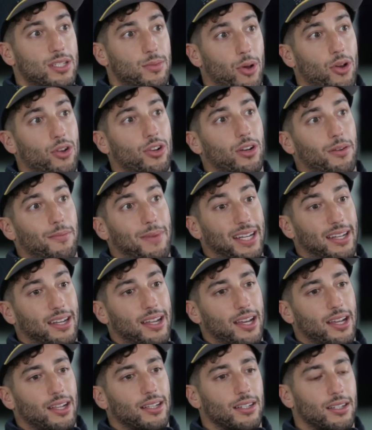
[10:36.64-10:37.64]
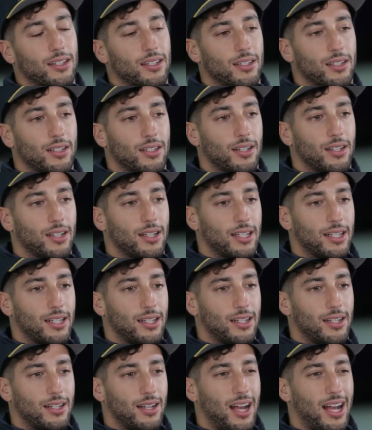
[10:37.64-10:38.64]
spoke on Monday.
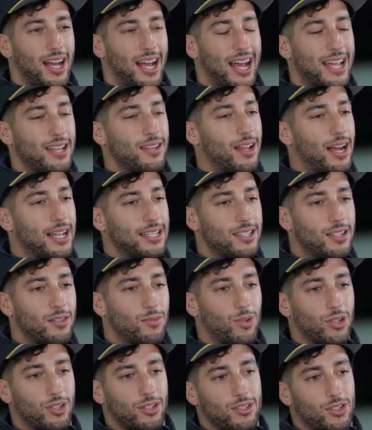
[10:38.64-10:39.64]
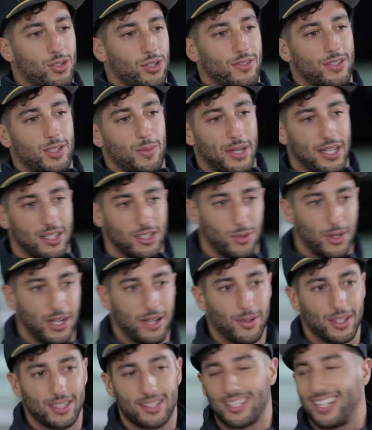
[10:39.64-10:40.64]
I didn't want to sort of speak to
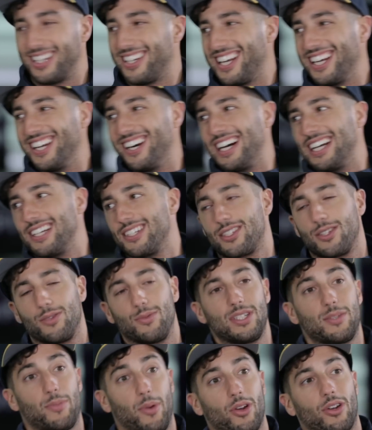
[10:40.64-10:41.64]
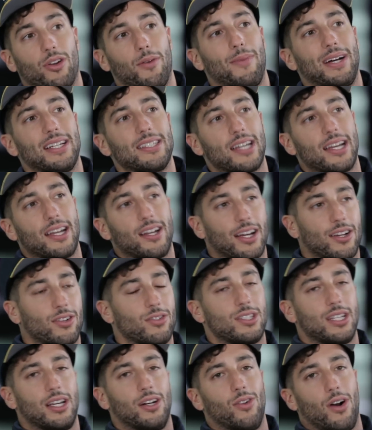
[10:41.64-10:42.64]
anyone Sunday night, so we spoke on Monday, and I
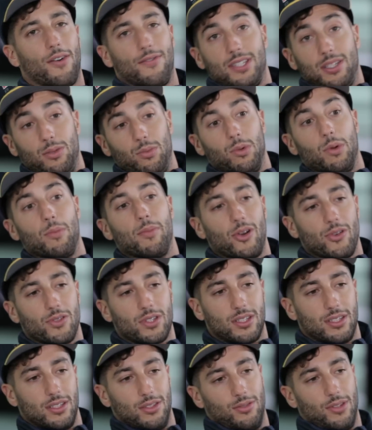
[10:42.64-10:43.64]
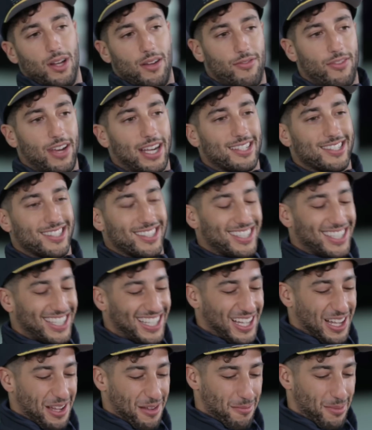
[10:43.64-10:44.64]
could tell, obviously we were both still affected,
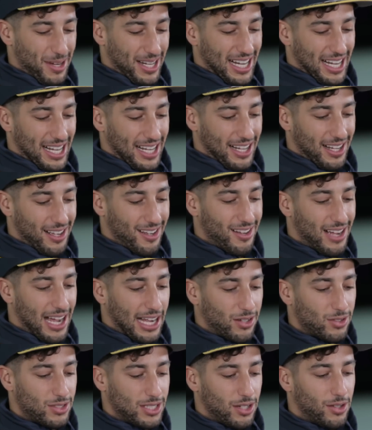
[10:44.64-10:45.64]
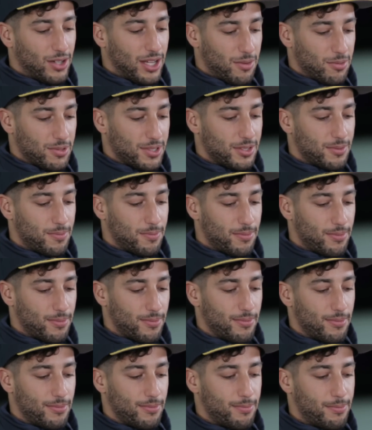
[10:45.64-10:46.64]
but I could tell he was
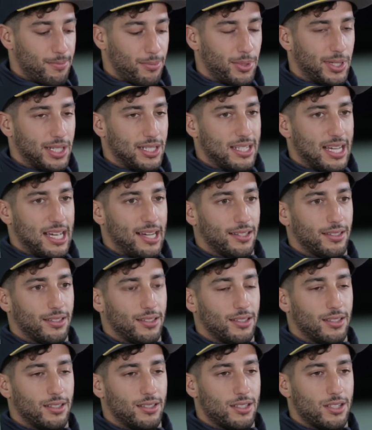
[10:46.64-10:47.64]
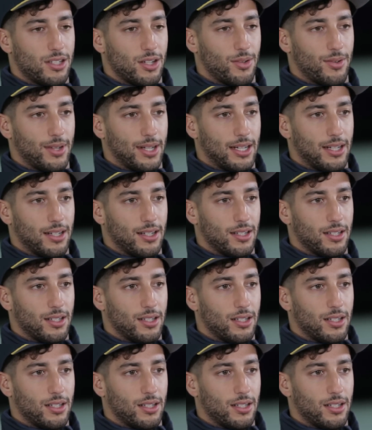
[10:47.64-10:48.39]
pretty down. So